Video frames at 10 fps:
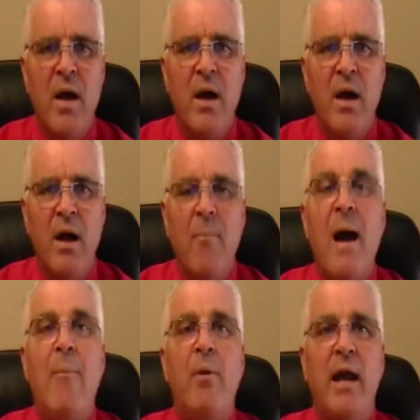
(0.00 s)

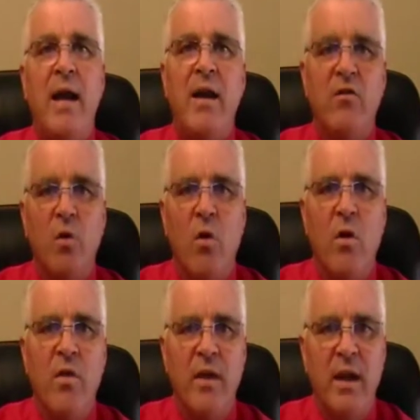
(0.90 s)
My plan is
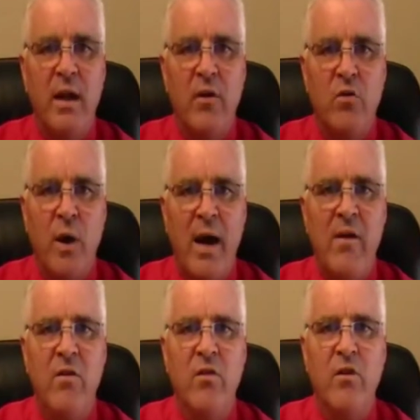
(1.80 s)
on the
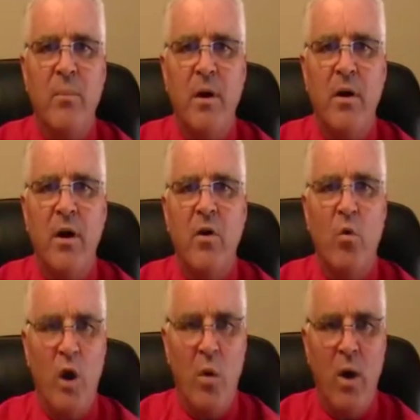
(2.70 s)
Trans-Siberian
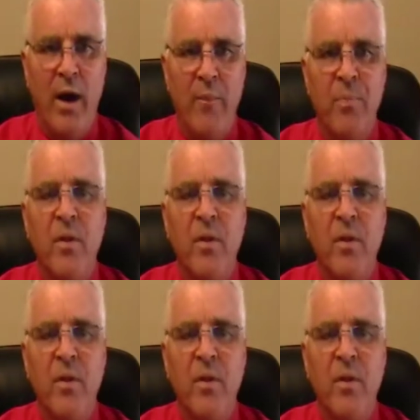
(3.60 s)
Railway.